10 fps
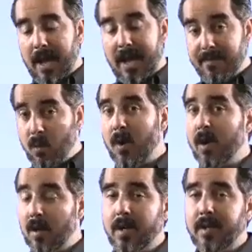And if you want to
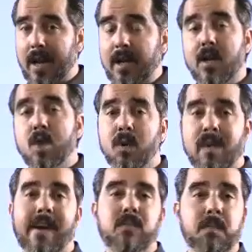learn that, you would have
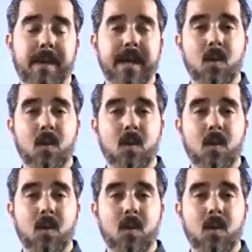had to pay